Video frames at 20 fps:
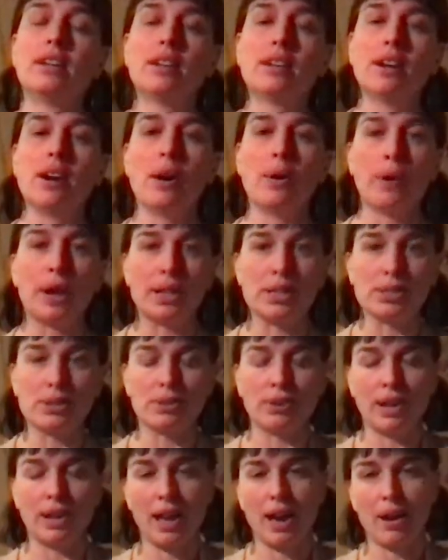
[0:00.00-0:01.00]
All right, so
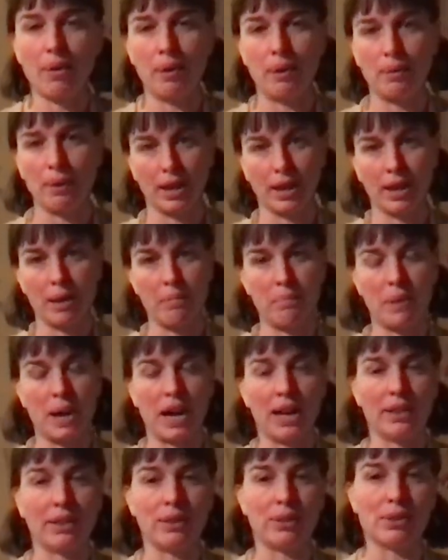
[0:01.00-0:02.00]
now we want to
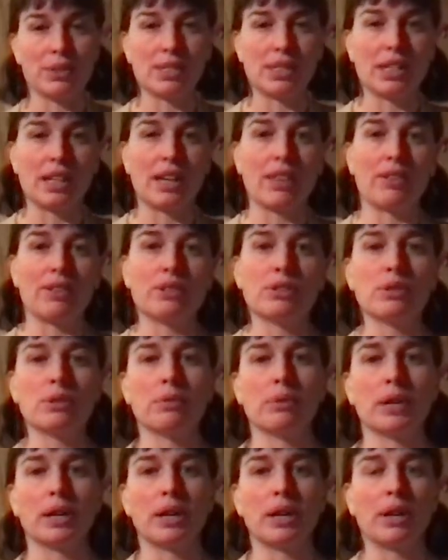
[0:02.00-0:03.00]
combine those together. So
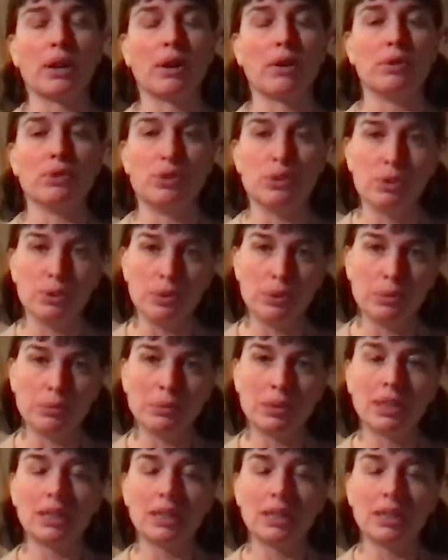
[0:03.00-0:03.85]
we're going to go doom,